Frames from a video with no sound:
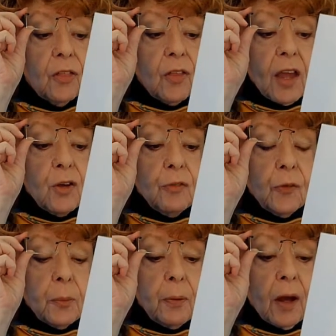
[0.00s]
Thank you
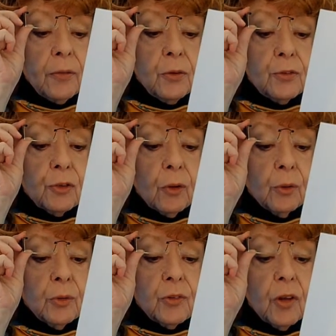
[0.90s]
for the path you
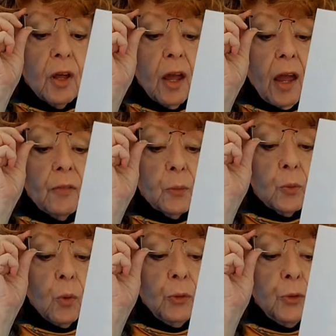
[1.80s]
chose and the
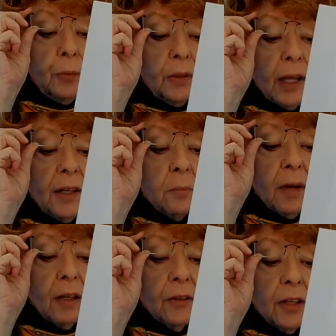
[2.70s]
role you played in
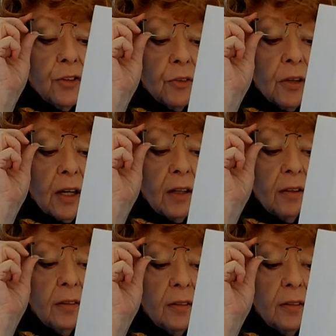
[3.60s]
my learning journey.